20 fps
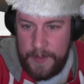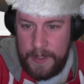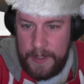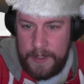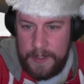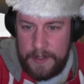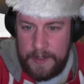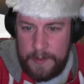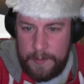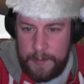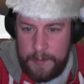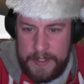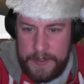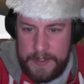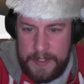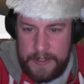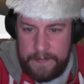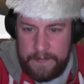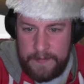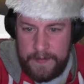the blue
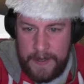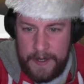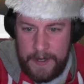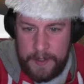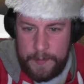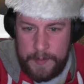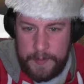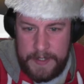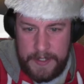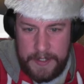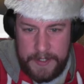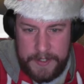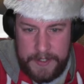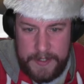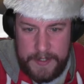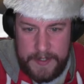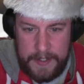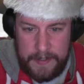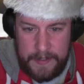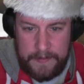team found a production
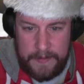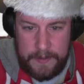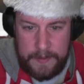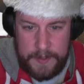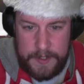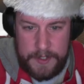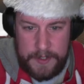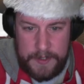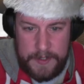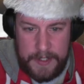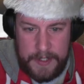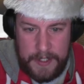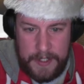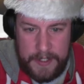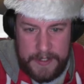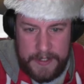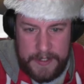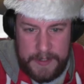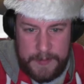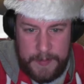server that was using
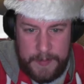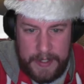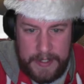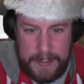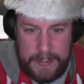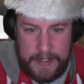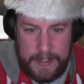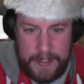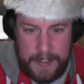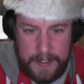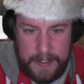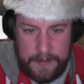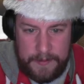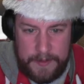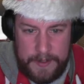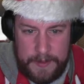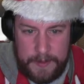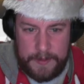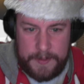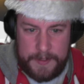unexpectedly high
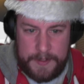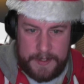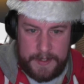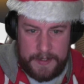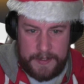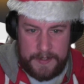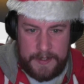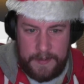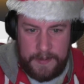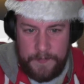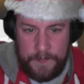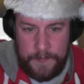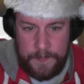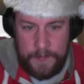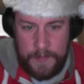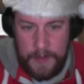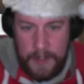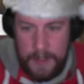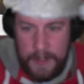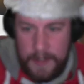resources.
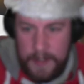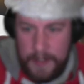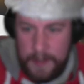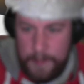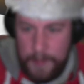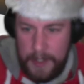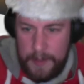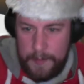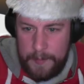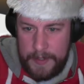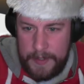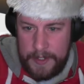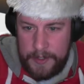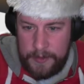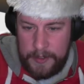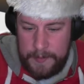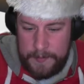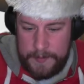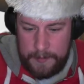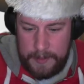It might be a
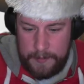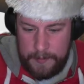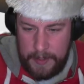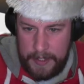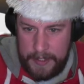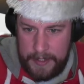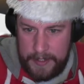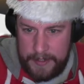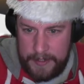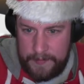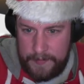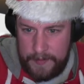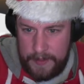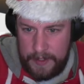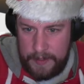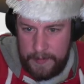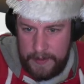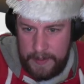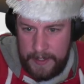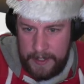crypto miner. They
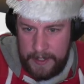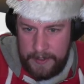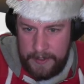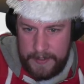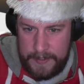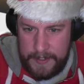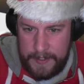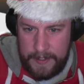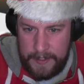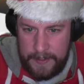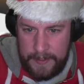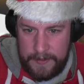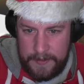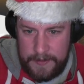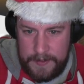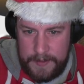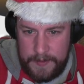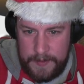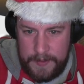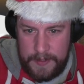narrowed it down
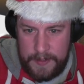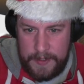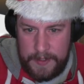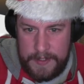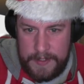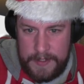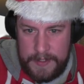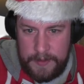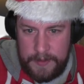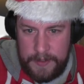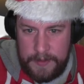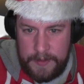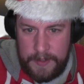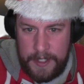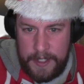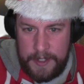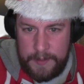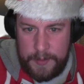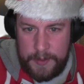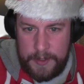to a single
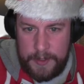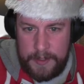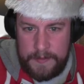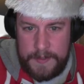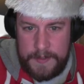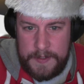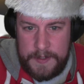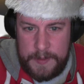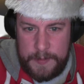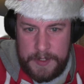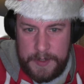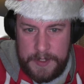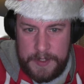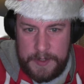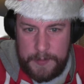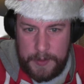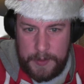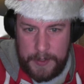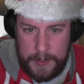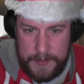unapproved suspicious
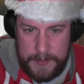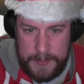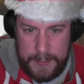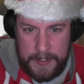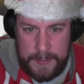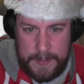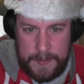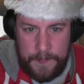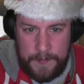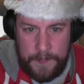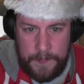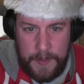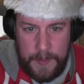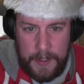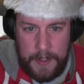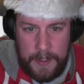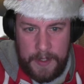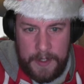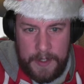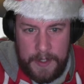process.
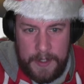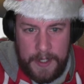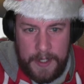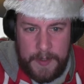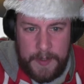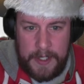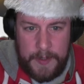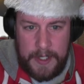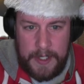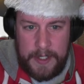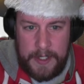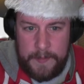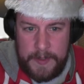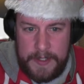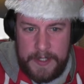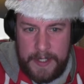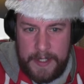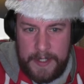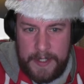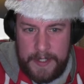It has to be
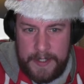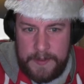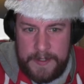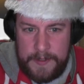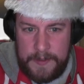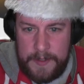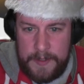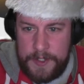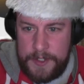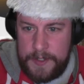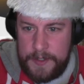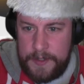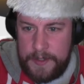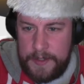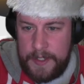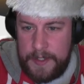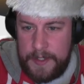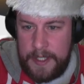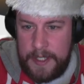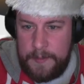eliminated to ensure
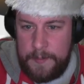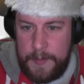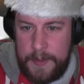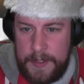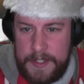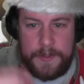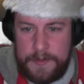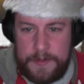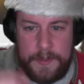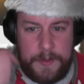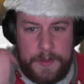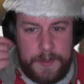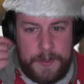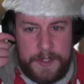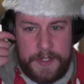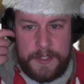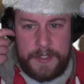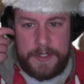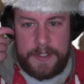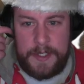that the company's
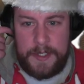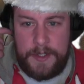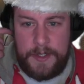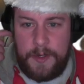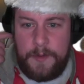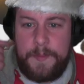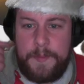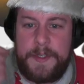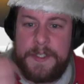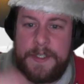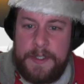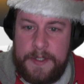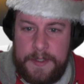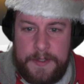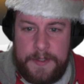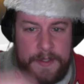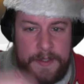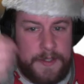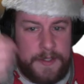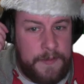resources are not
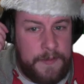misused.